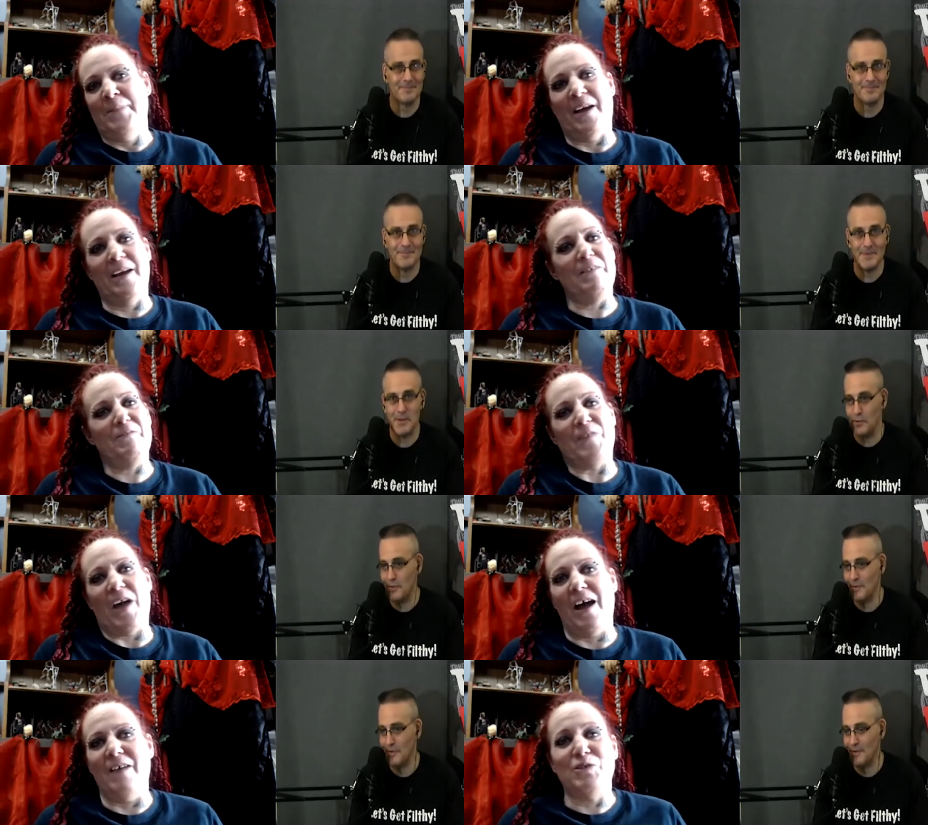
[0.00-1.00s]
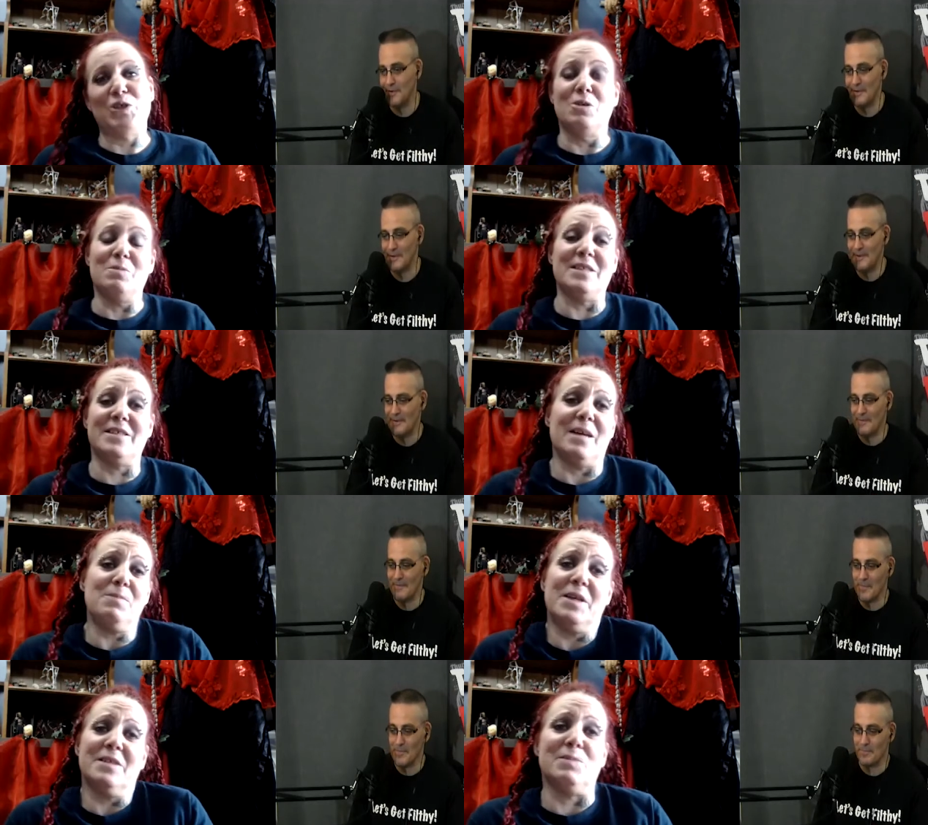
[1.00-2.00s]
Speaker 1: I've I've shown my
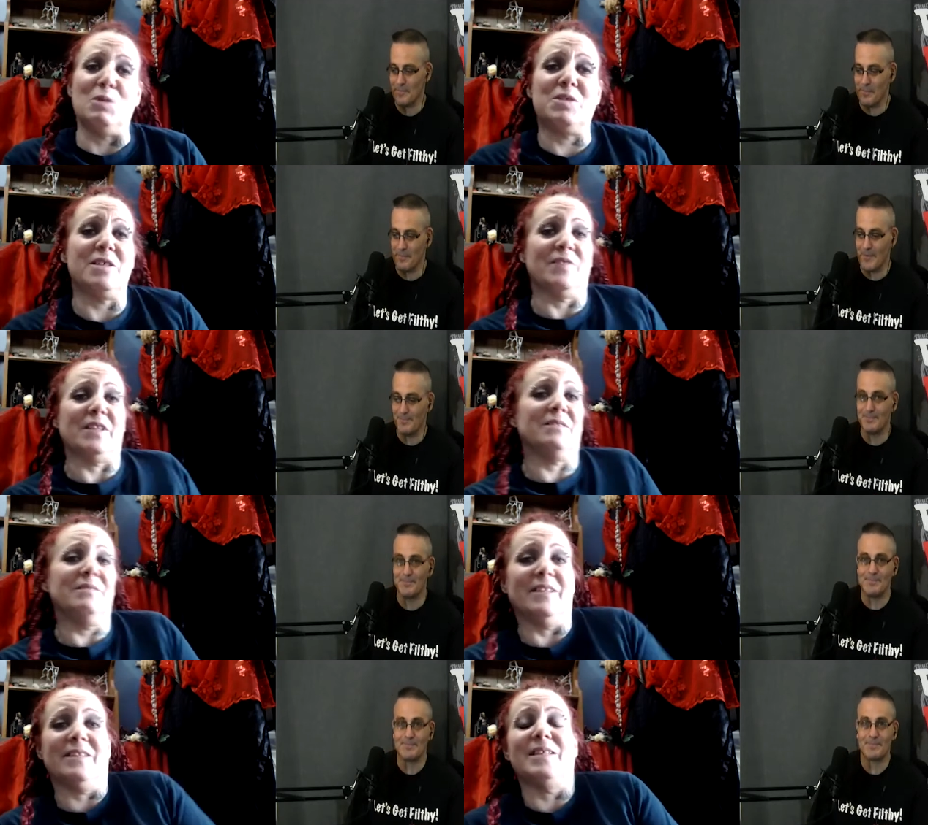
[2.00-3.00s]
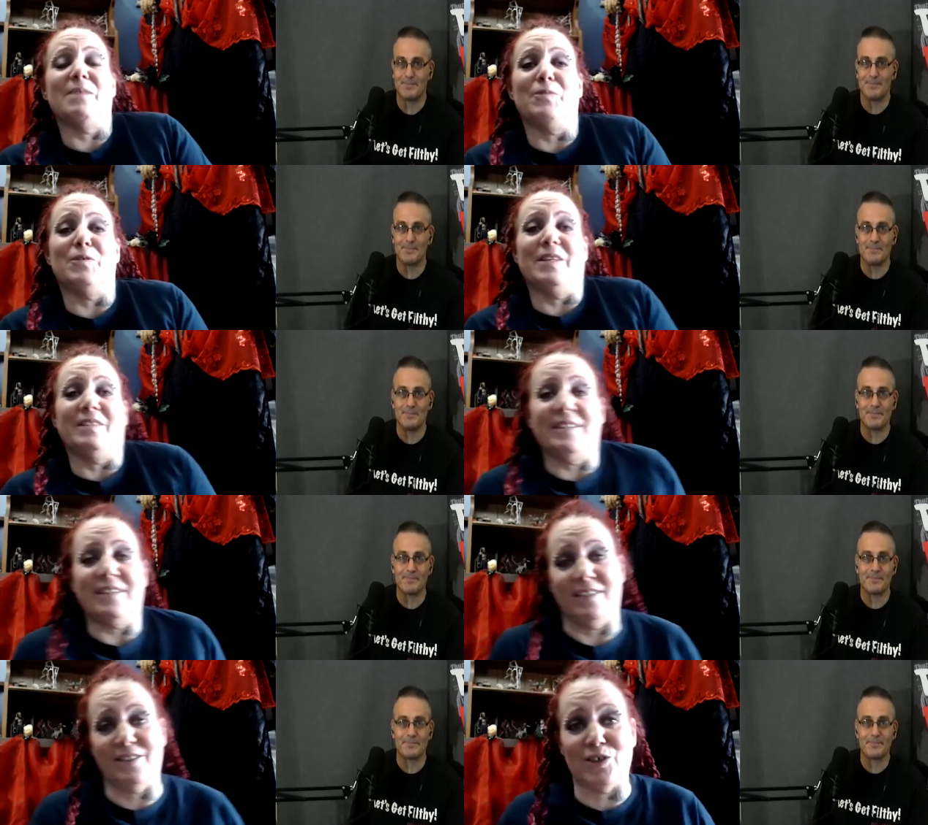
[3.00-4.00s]
stepkids most of it, except for the like
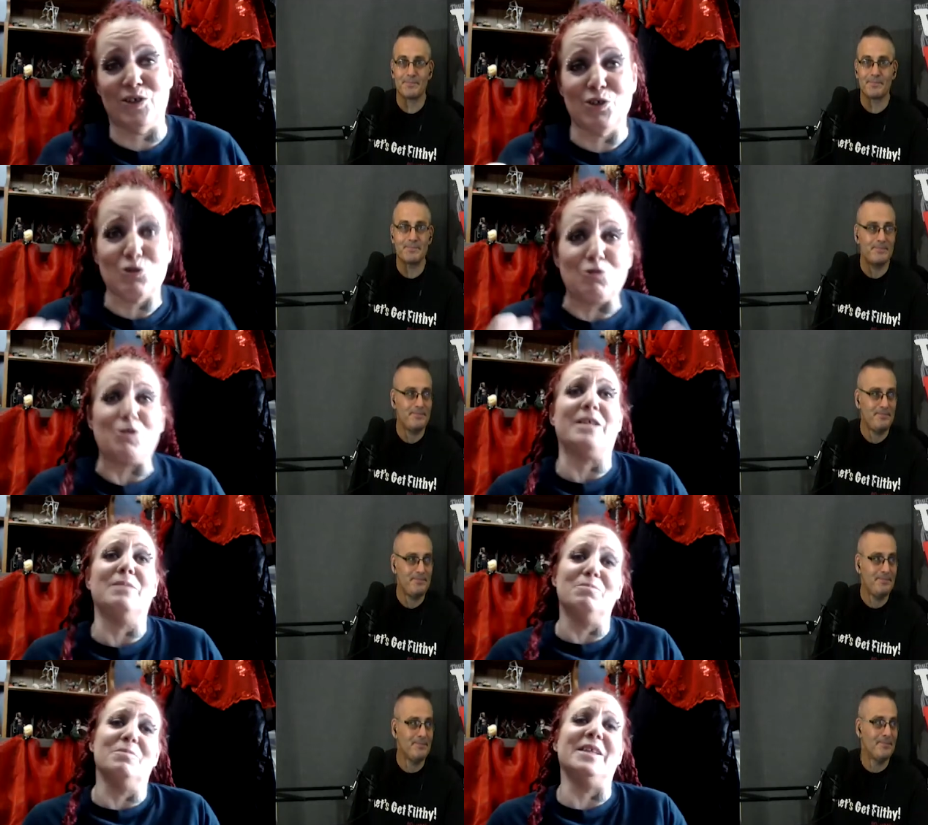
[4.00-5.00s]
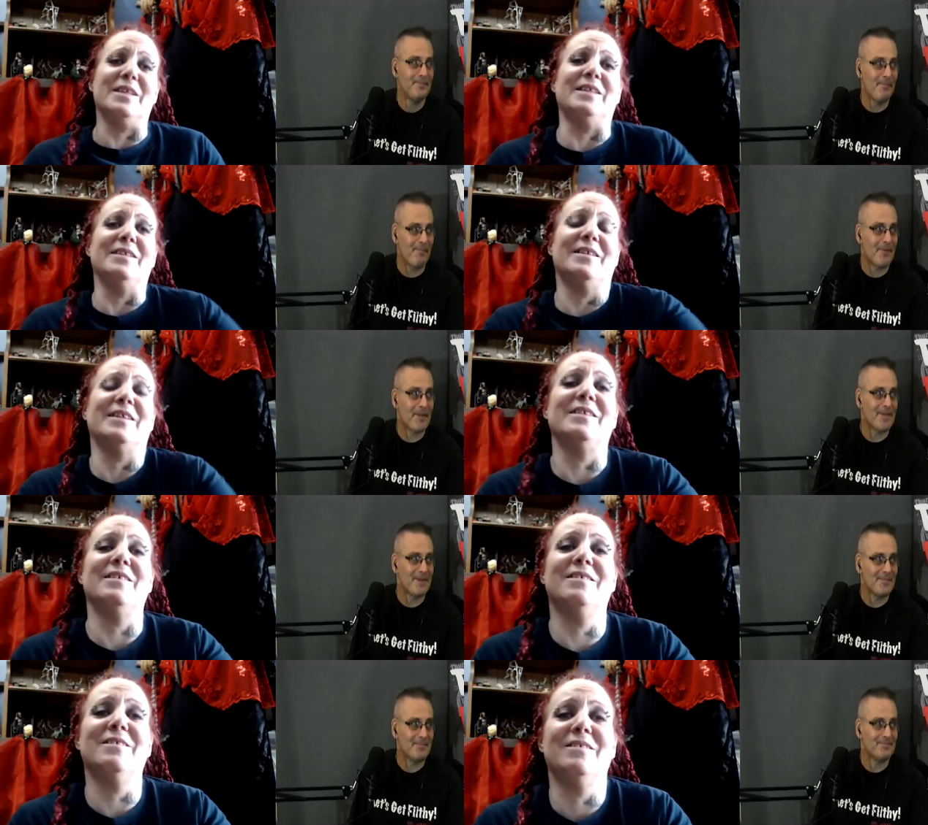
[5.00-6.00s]
extremely like
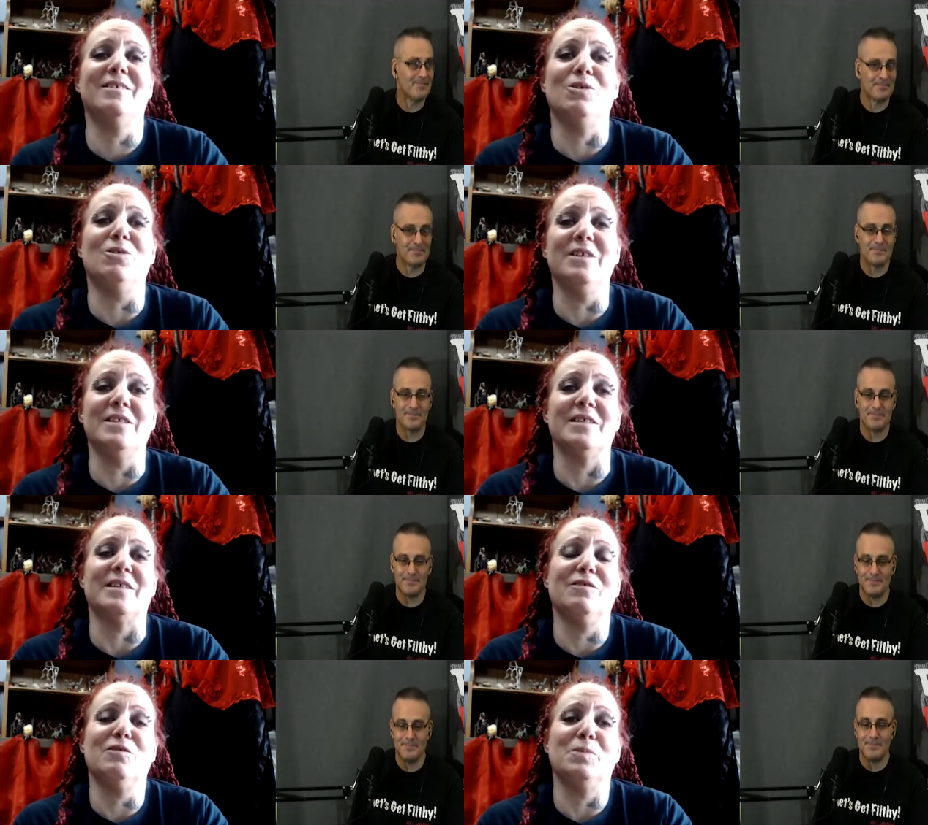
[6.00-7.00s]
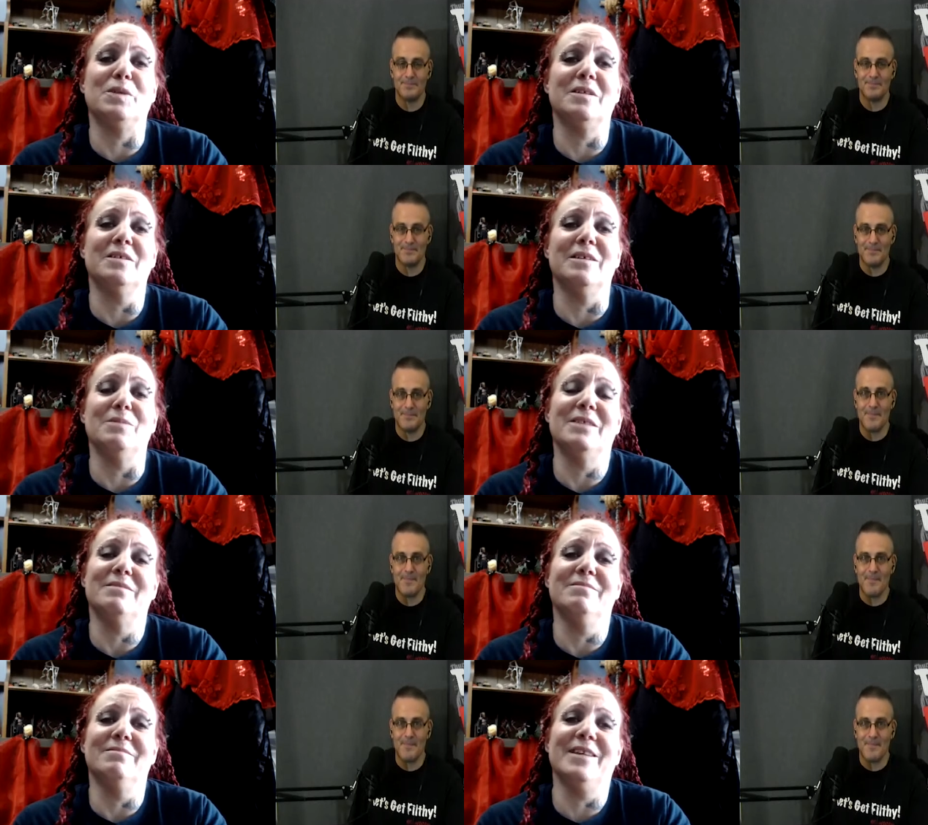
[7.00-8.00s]
gory stuff. But I
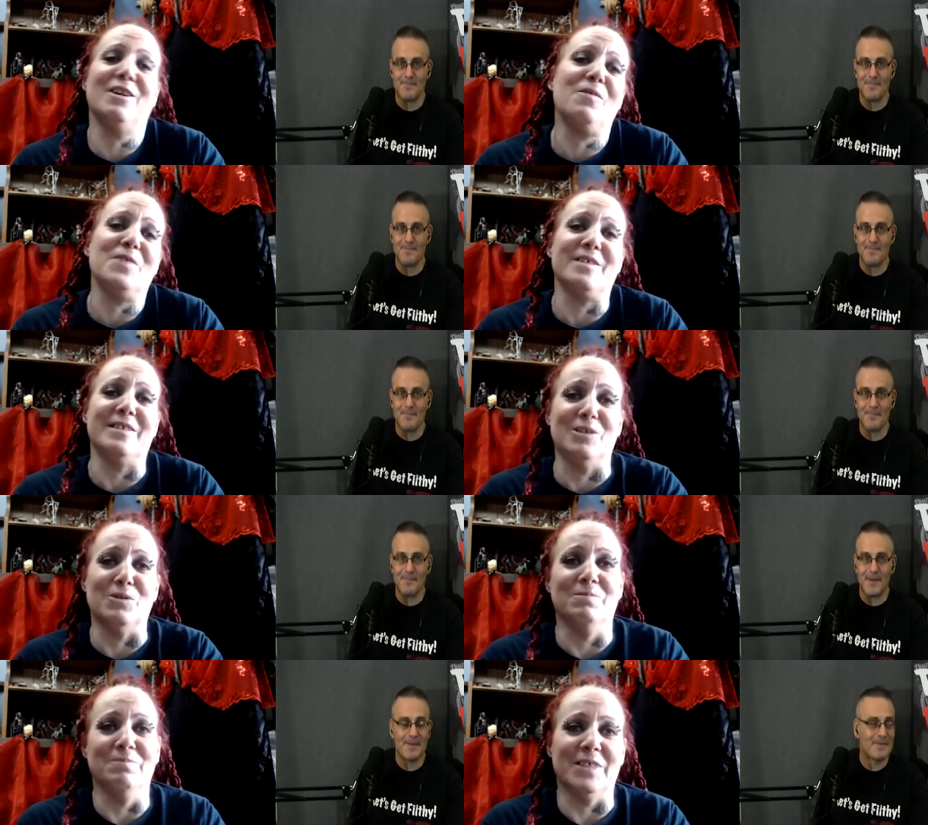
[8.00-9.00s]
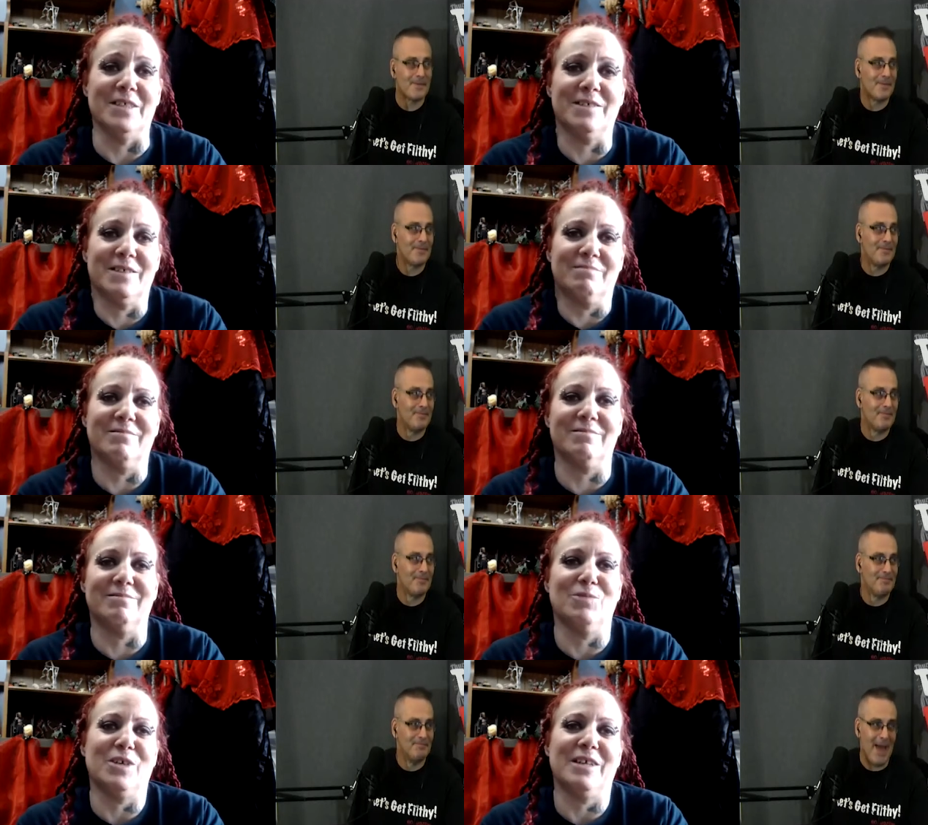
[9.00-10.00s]
mean, they obviously know that's
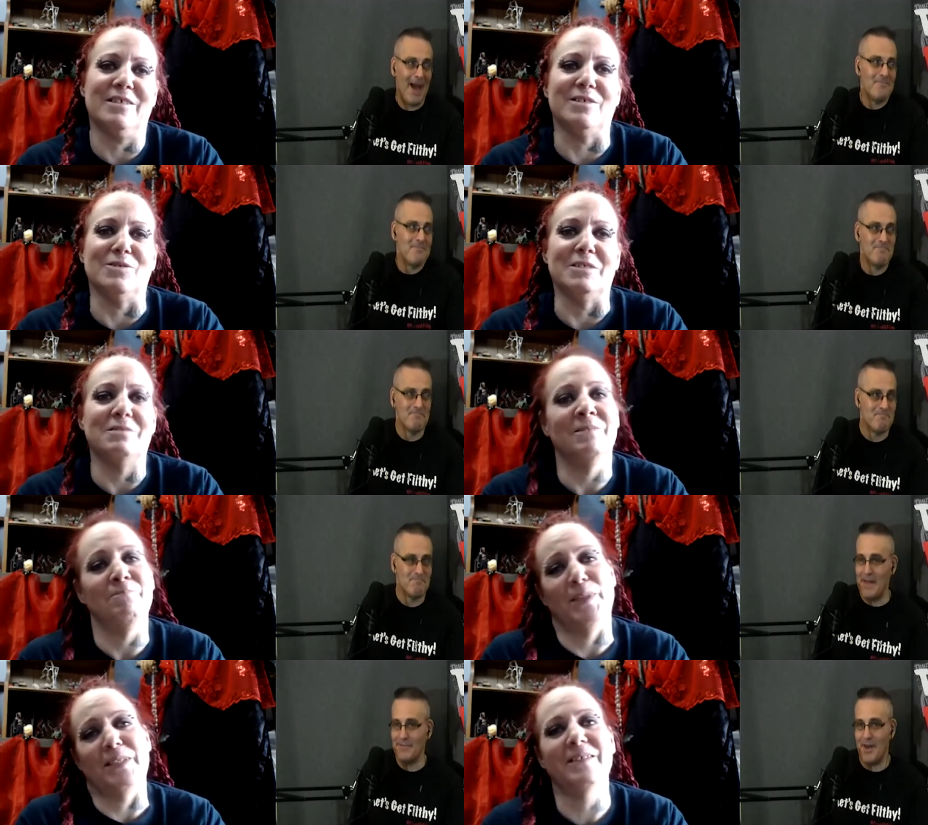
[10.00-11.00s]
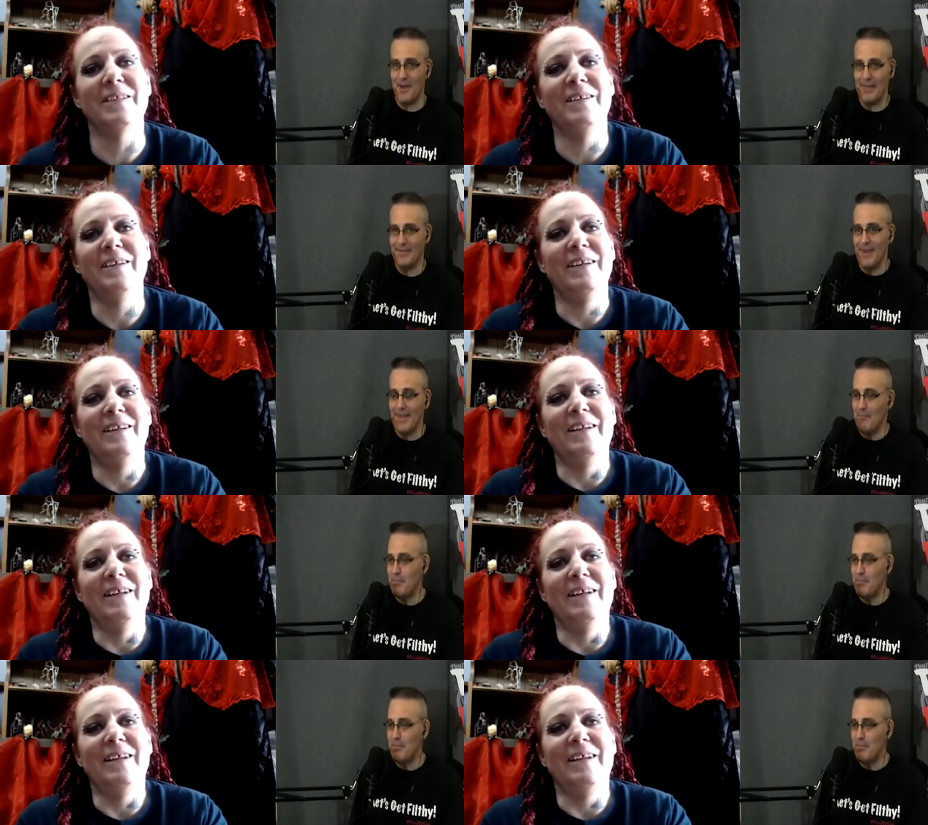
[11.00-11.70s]
what I yeah. do.
Speaker 2: That's that that